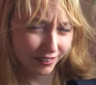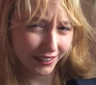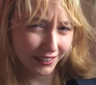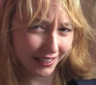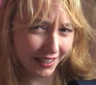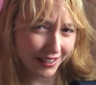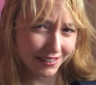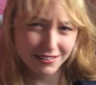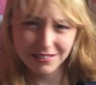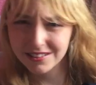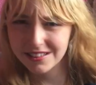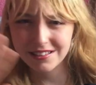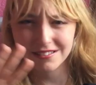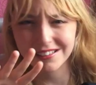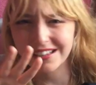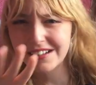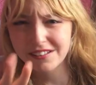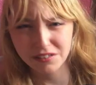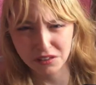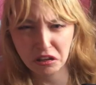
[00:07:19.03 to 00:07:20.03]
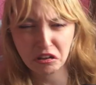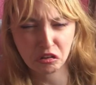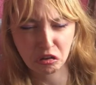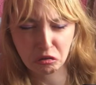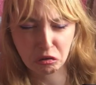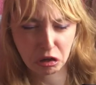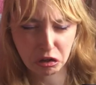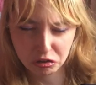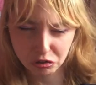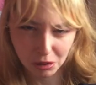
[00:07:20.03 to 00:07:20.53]
I guess. It, it's,
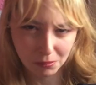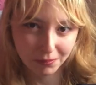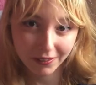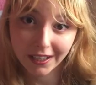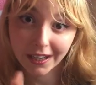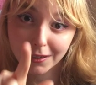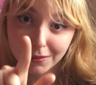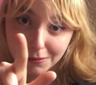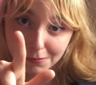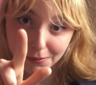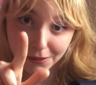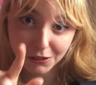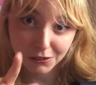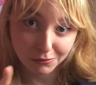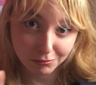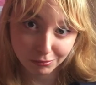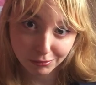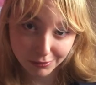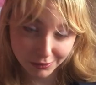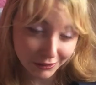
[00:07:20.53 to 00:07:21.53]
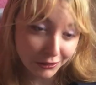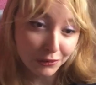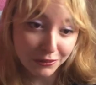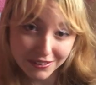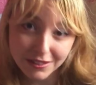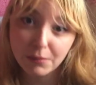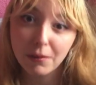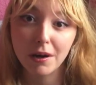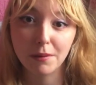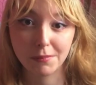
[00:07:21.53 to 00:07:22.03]
it's complicated, but you'll
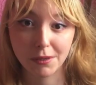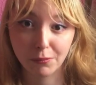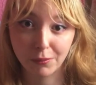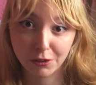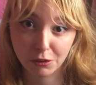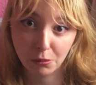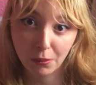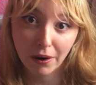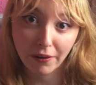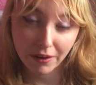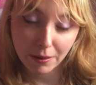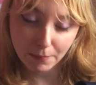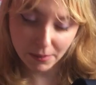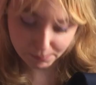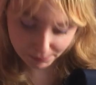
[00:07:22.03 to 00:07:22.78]
see what I mean when you wear it.